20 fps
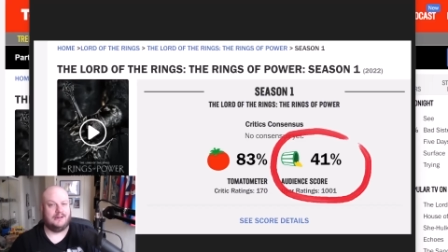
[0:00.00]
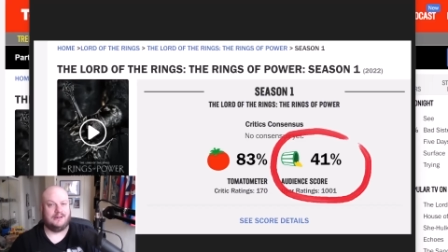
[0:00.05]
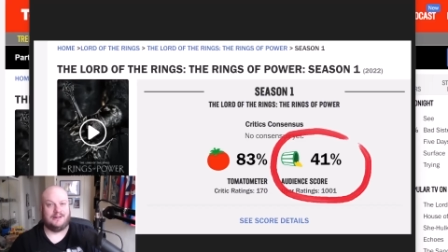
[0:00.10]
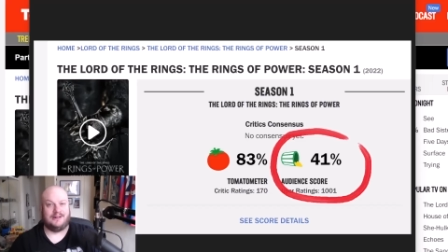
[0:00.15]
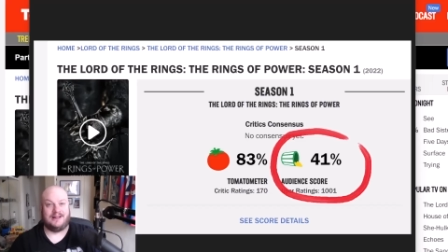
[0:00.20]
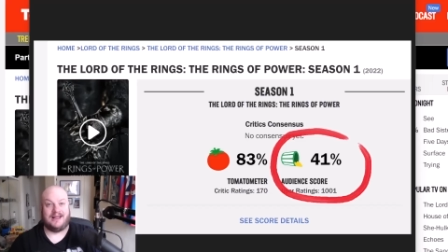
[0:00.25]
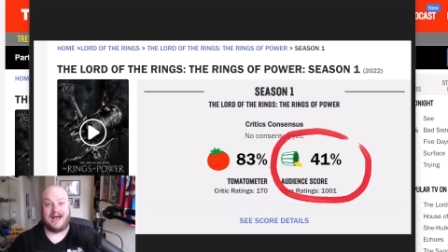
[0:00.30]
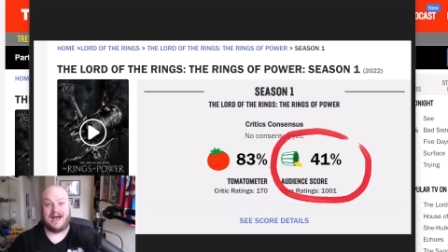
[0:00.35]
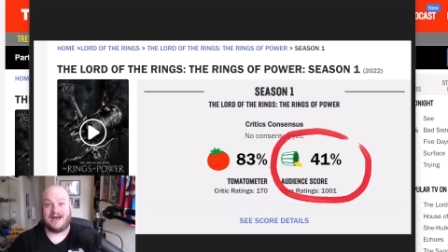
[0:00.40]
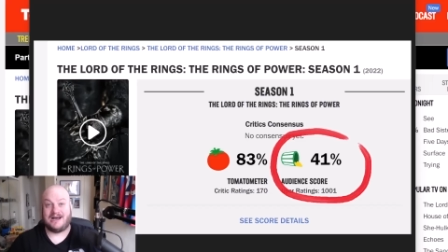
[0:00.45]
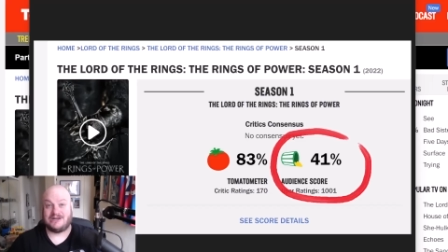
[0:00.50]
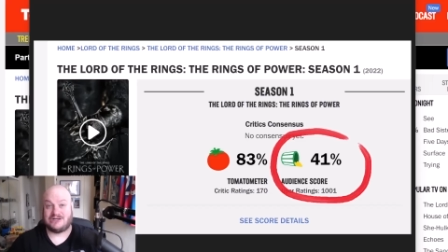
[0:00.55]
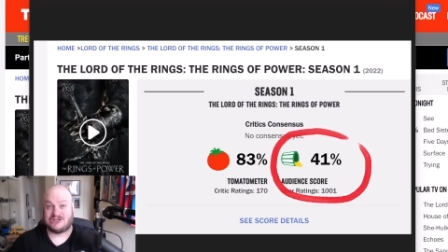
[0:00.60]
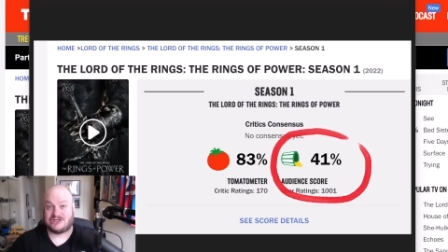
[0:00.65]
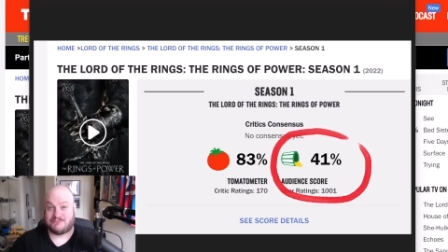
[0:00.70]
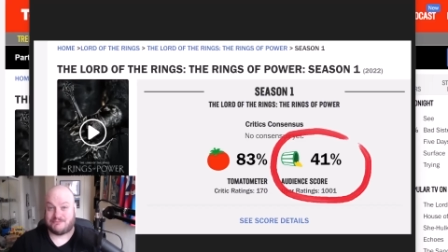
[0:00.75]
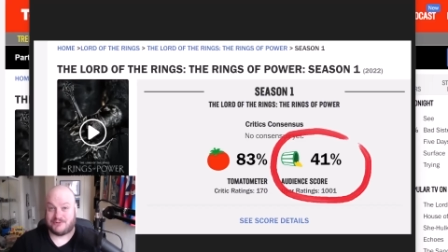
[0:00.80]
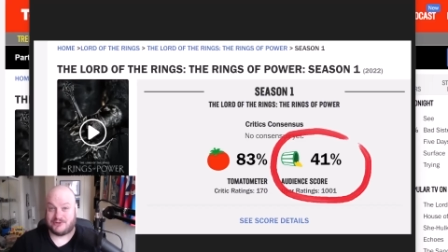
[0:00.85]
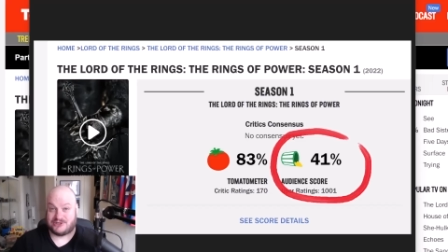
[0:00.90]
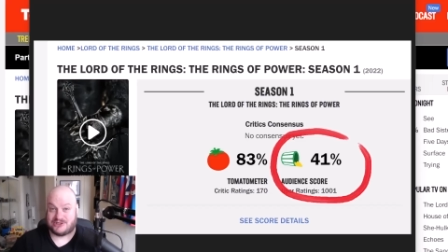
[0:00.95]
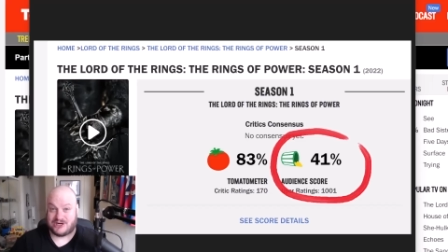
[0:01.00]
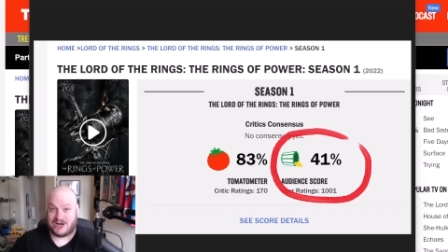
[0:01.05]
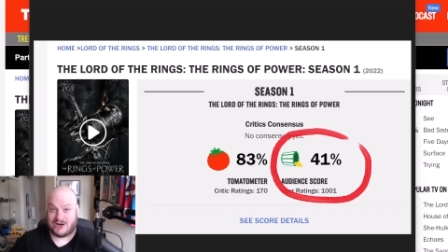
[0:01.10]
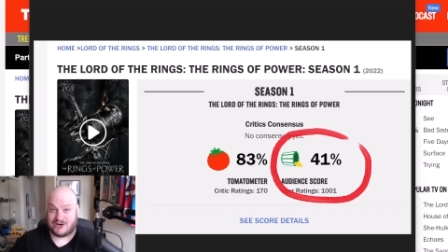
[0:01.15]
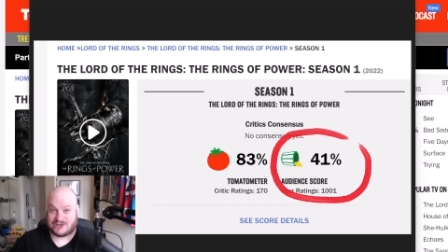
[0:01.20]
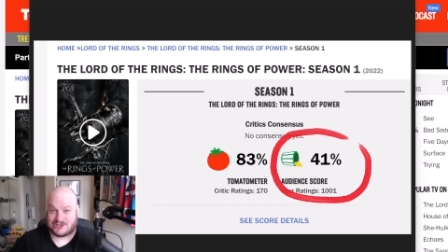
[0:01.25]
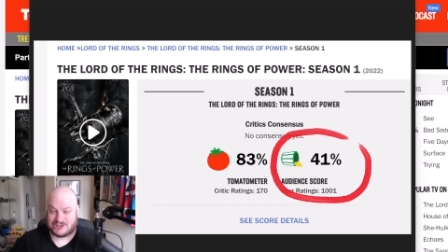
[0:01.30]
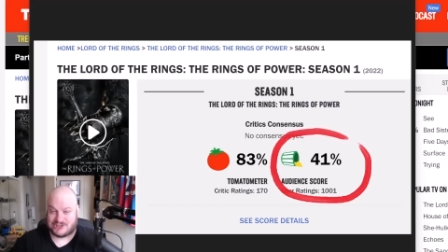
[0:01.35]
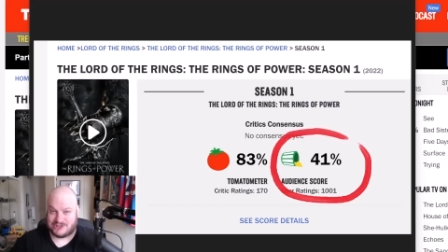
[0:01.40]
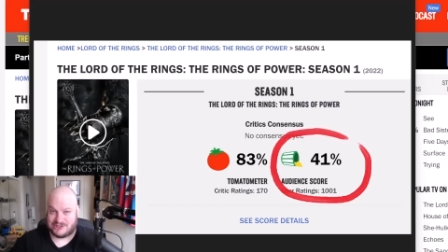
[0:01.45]
large
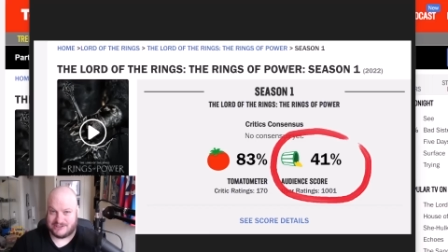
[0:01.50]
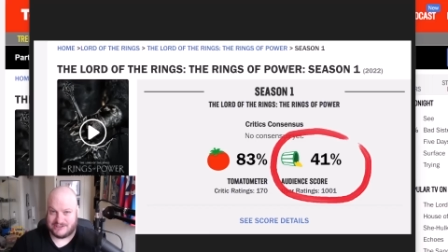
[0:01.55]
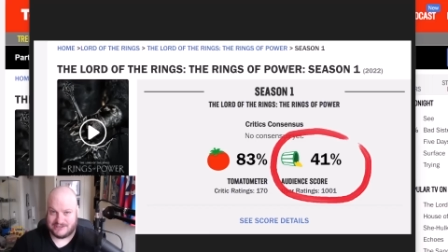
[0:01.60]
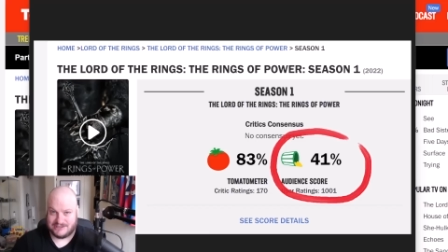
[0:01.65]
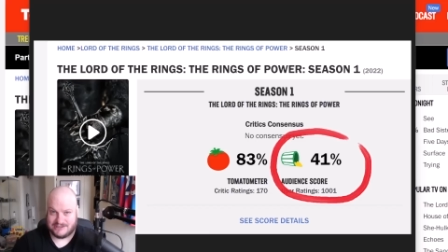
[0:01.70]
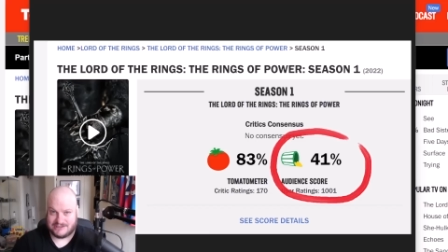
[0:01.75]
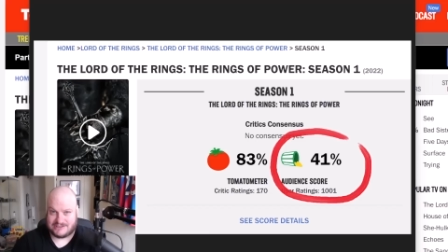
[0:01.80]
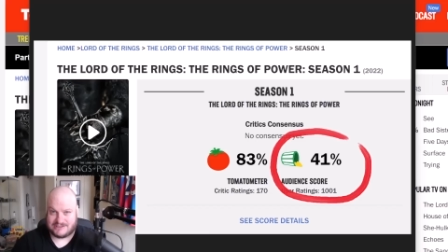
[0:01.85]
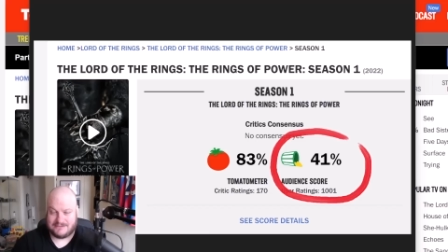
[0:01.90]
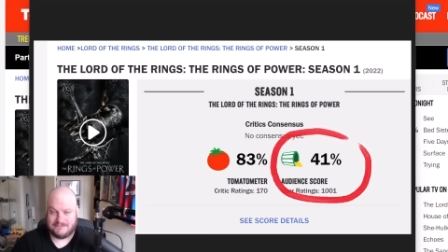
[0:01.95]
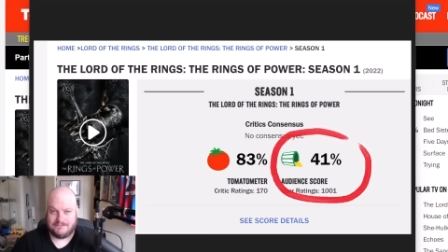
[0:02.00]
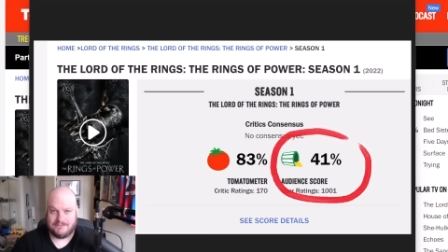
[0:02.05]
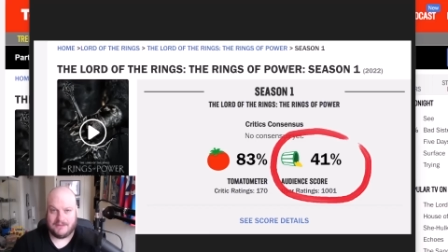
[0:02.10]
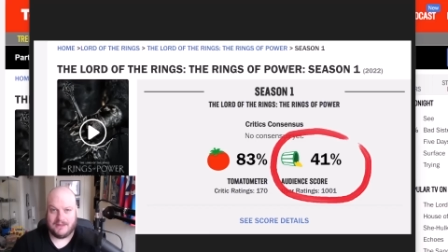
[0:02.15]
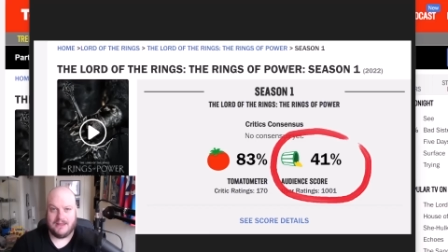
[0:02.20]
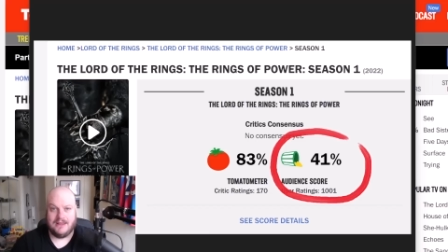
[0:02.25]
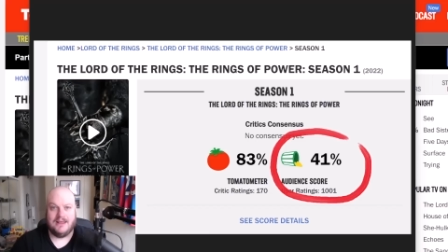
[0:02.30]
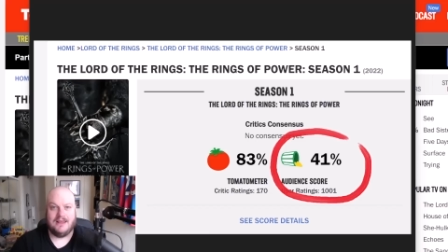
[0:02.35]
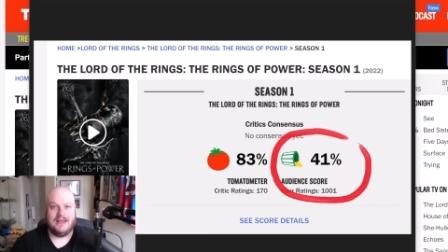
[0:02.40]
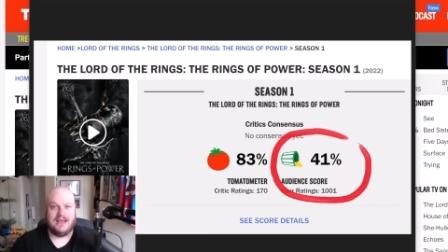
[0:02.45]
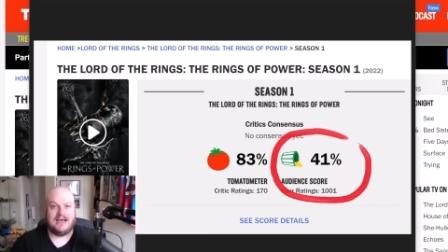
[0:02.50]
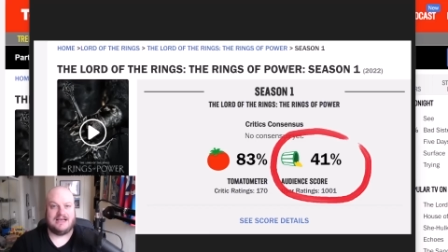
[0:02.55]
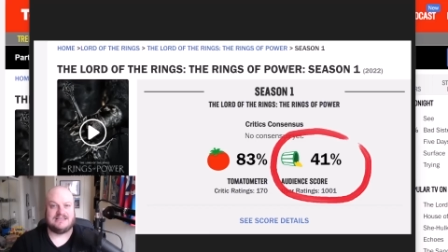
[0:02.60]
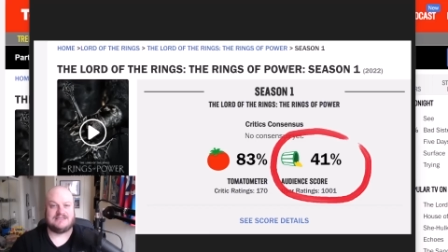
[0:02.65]
productions as